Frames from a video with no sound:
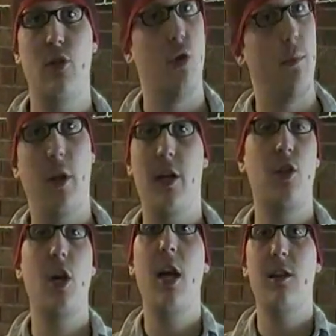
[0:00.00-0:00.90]
Triple
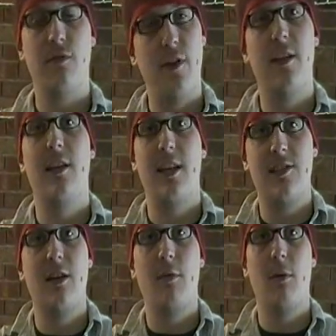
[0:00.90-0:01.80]
H defended
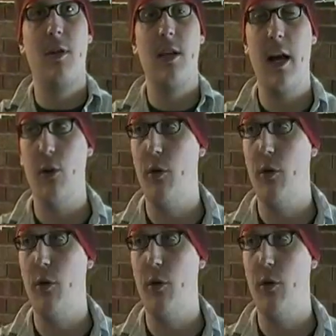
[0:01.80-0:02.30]
his WWE